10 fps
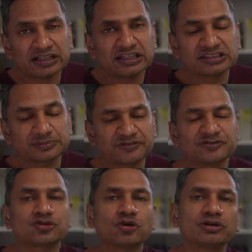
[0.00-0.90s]
Elizabeth
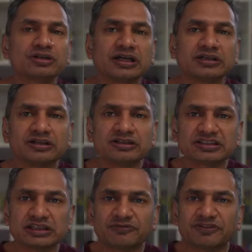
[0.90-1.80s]
Drogan and her
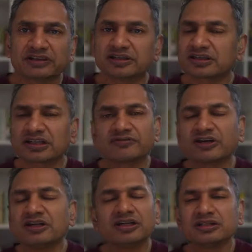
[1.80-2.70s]
team think they're
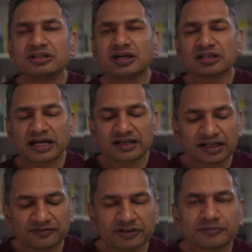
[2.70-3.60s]
clever. They're not that
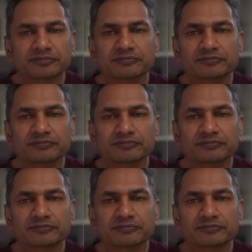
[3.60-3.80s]
clever.